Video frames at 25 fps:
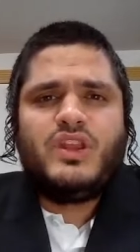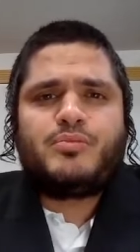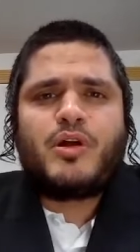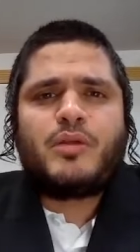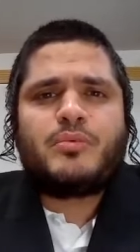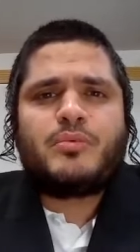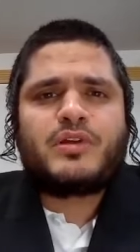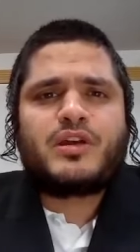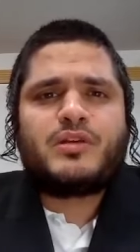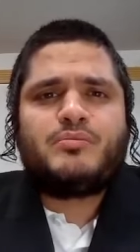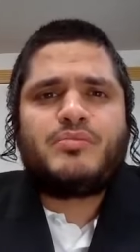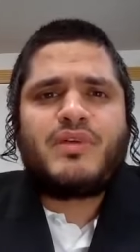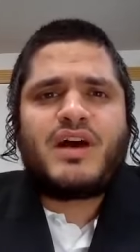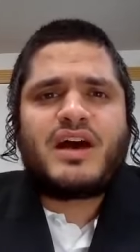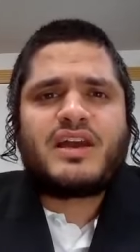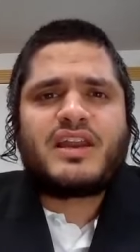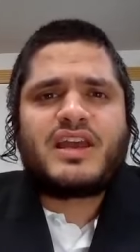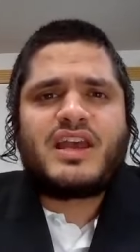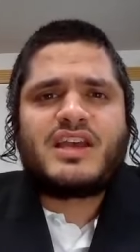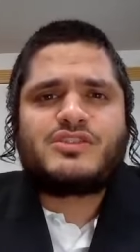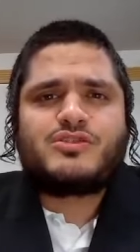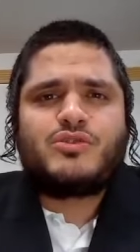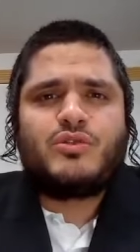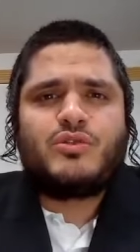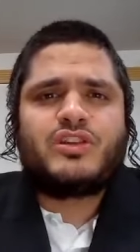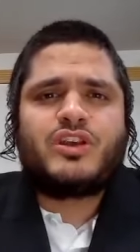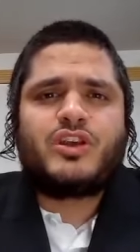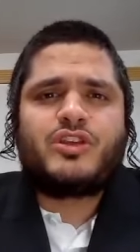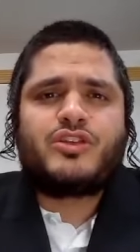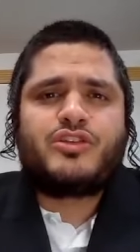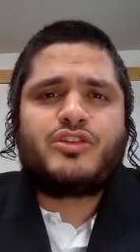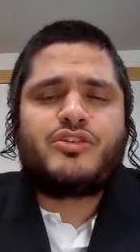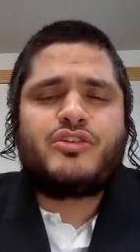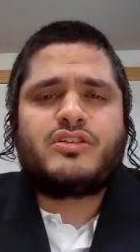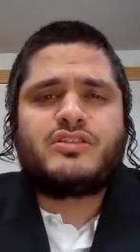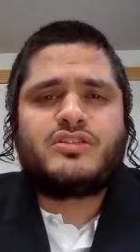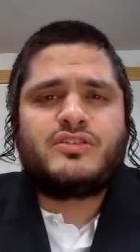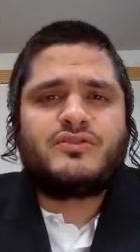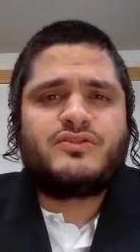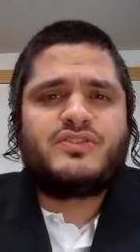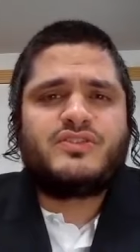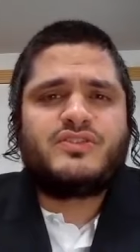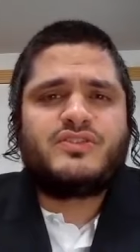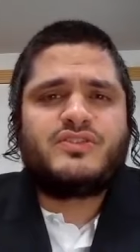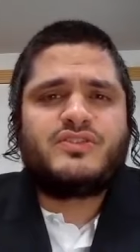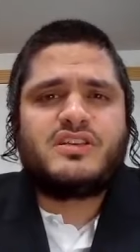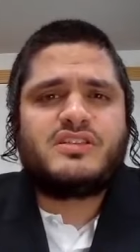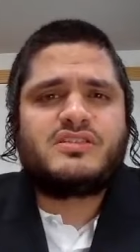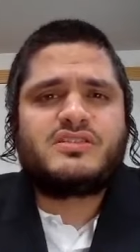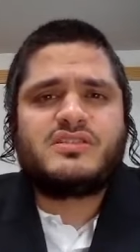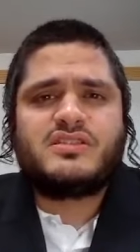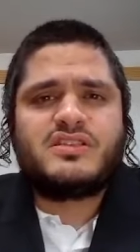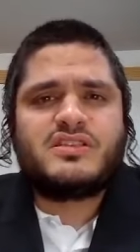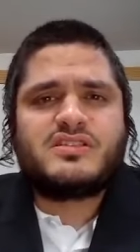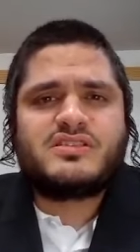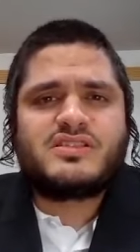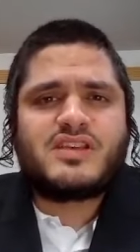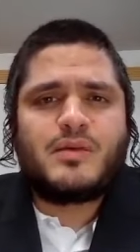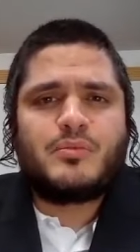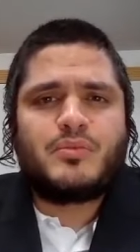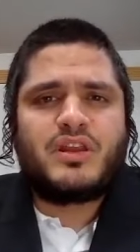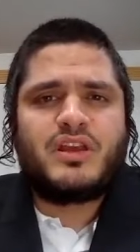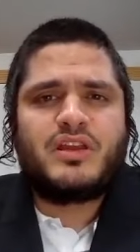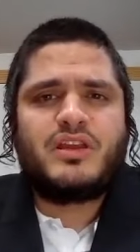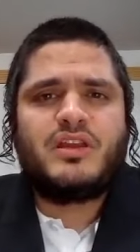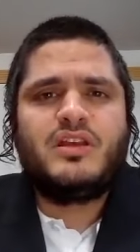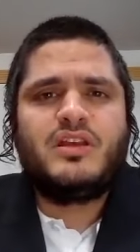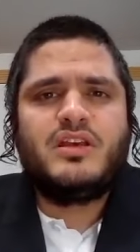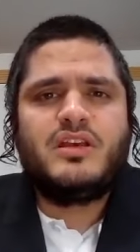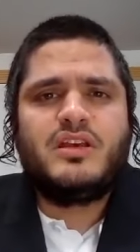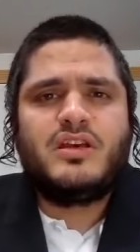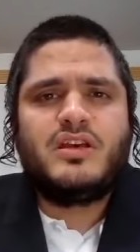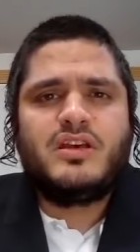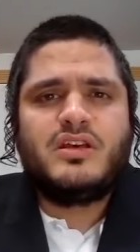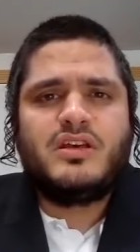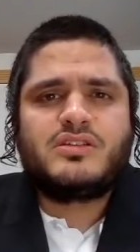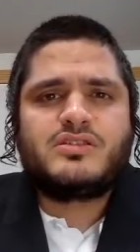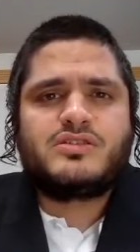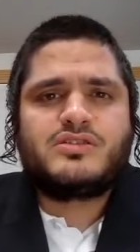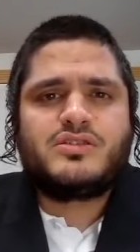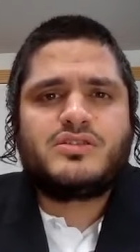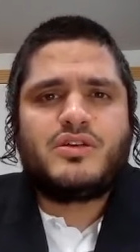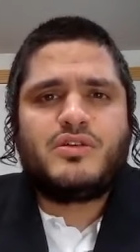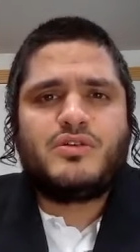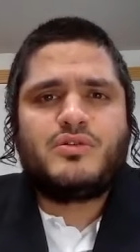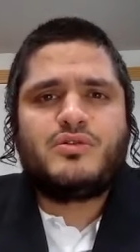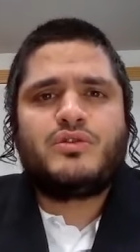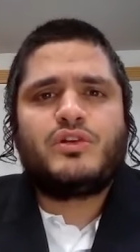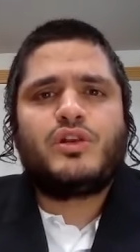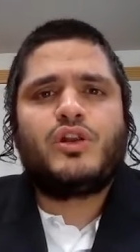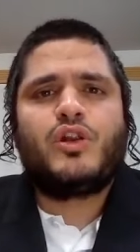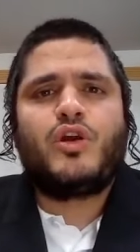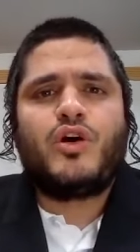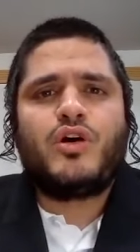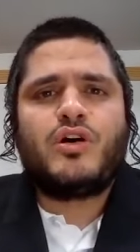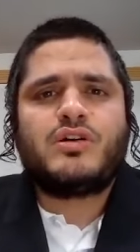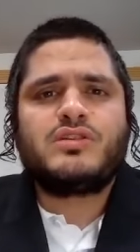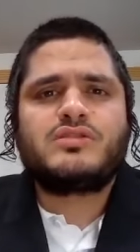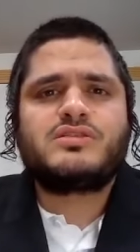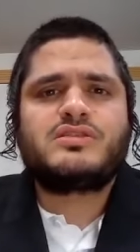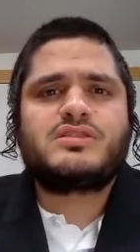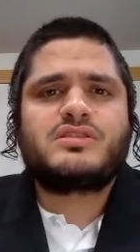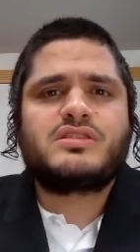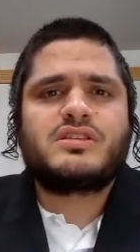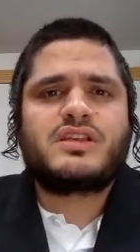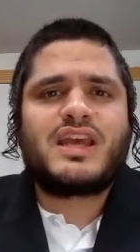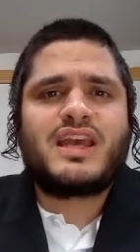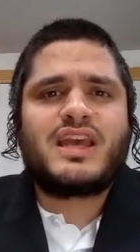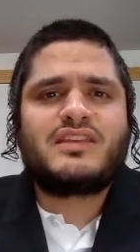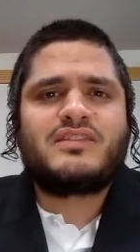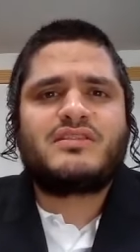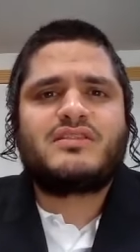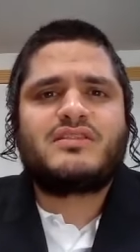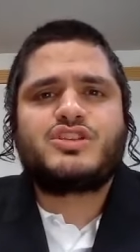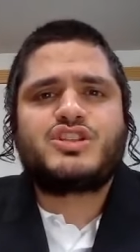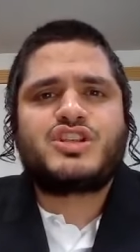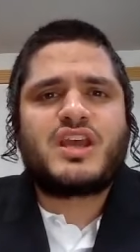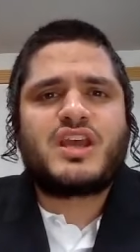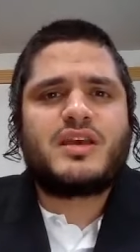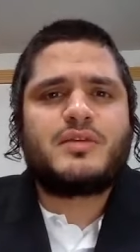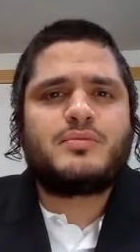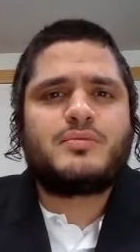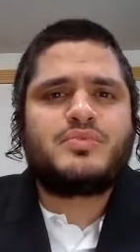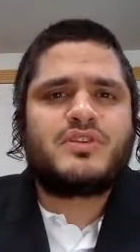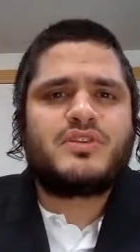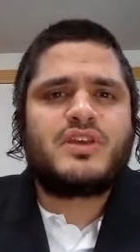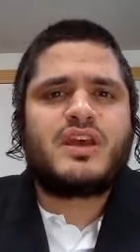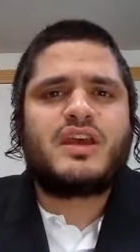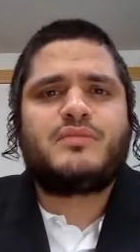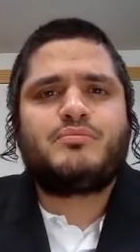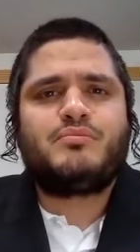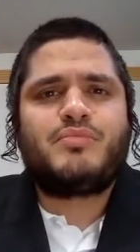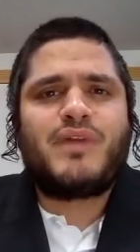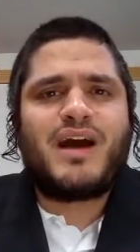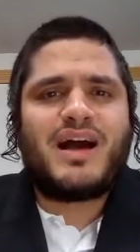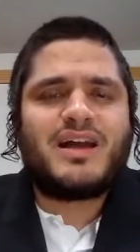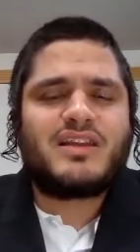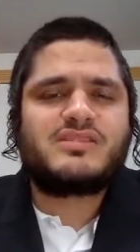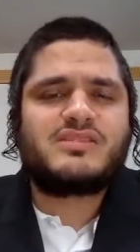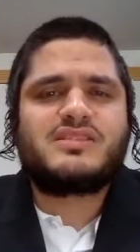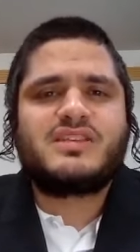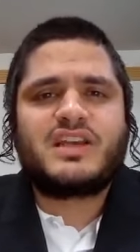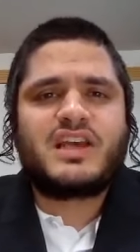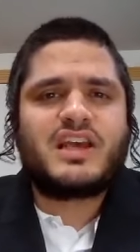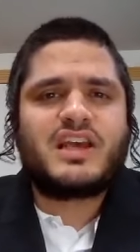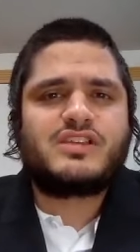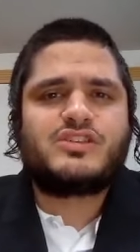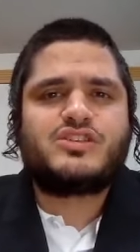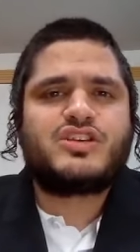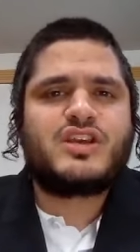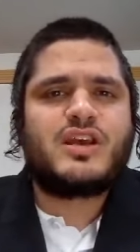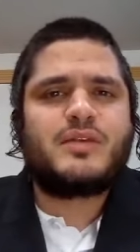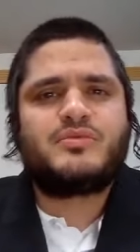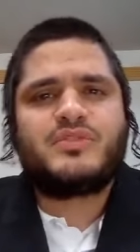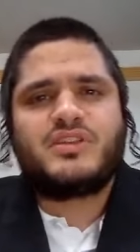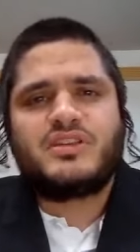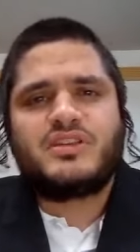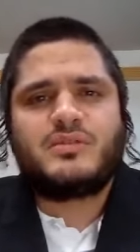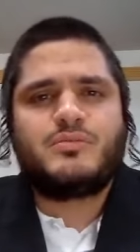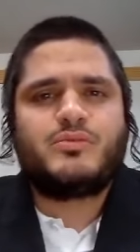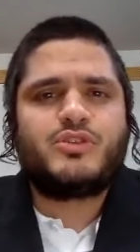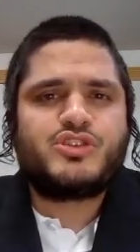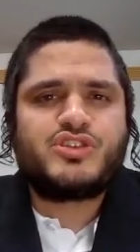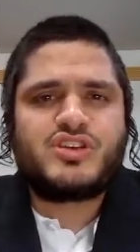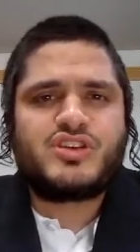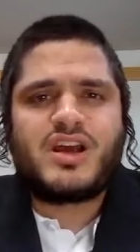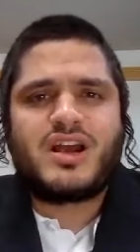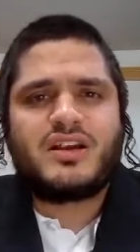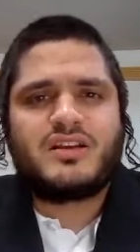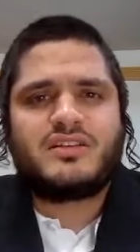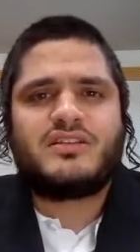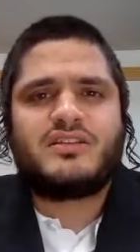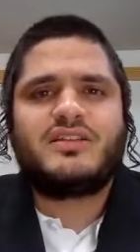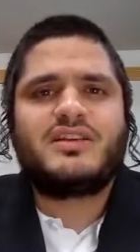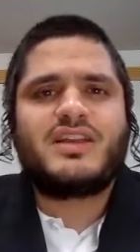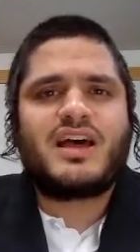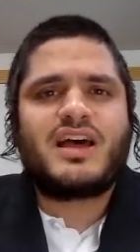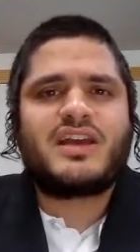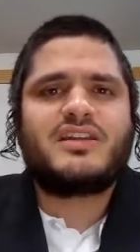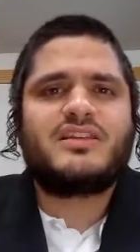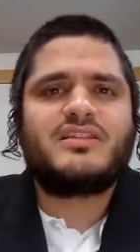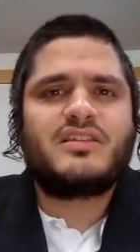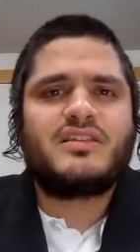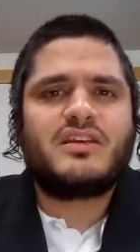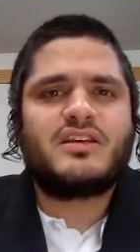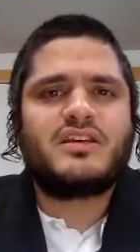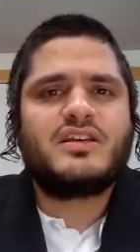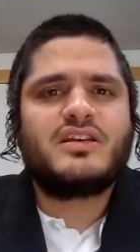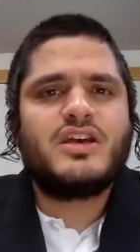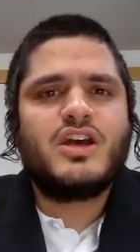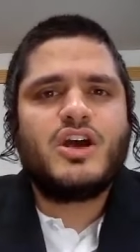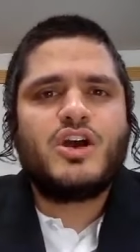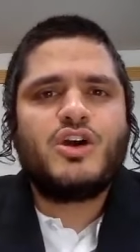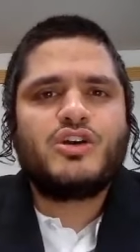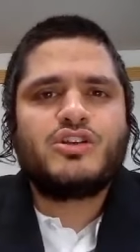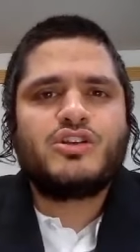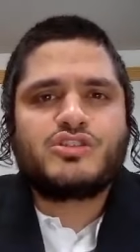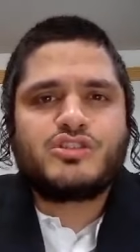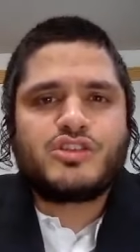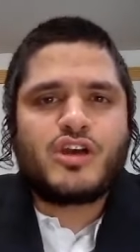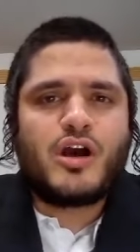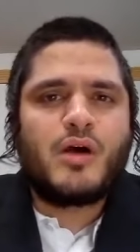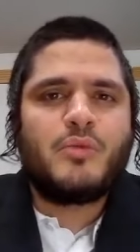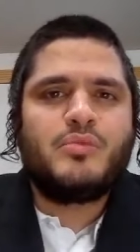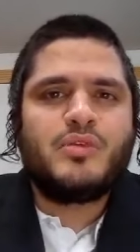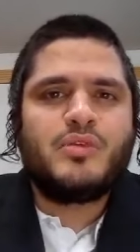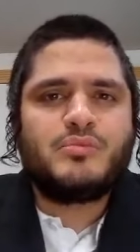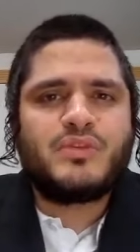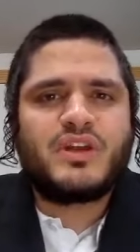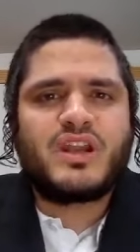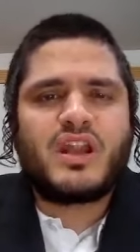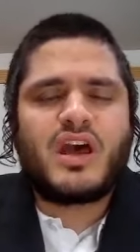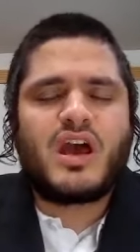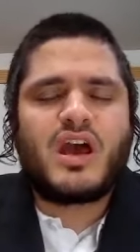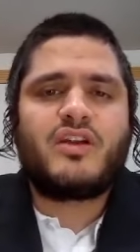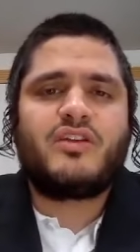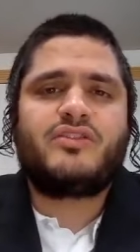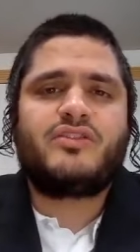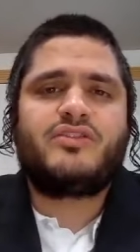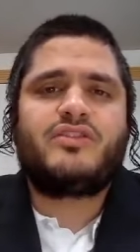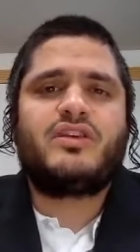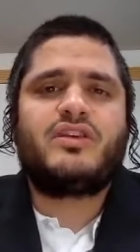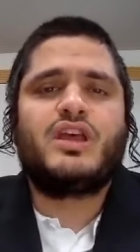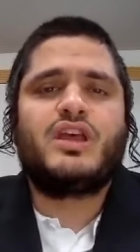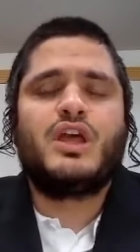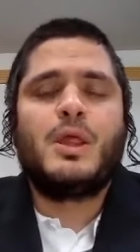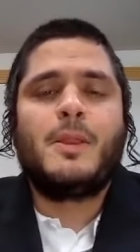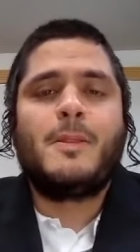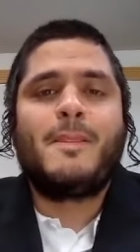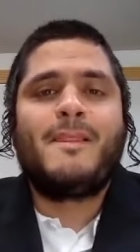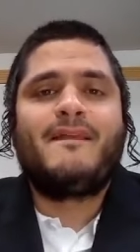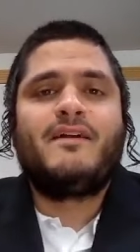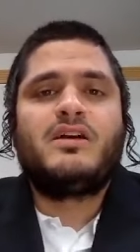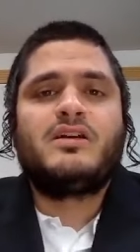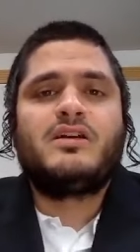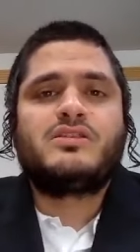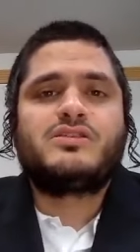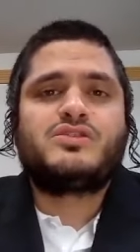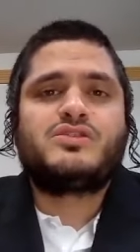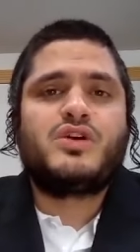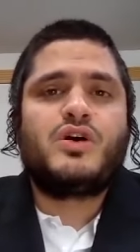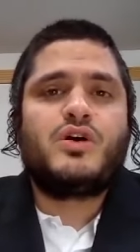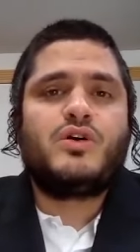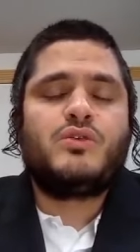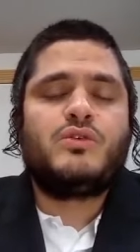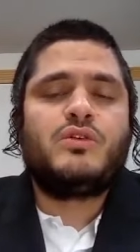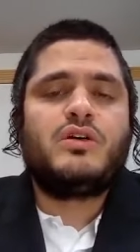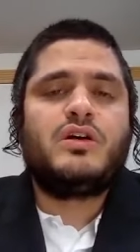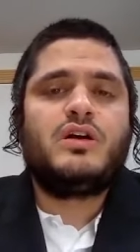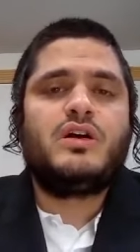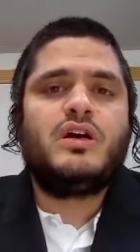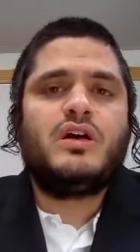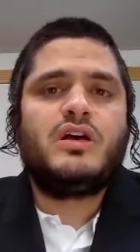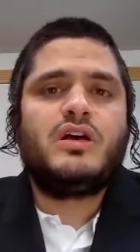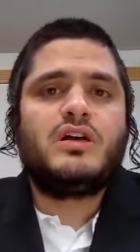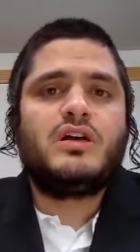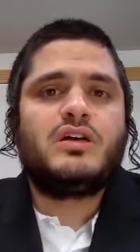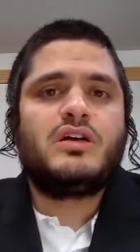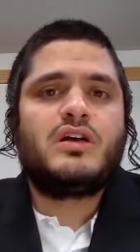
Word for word: the Republican Party has only a third of the seats in the assembly. So laws get shaped and policy gets shaped in the majority, not in the sub minority. So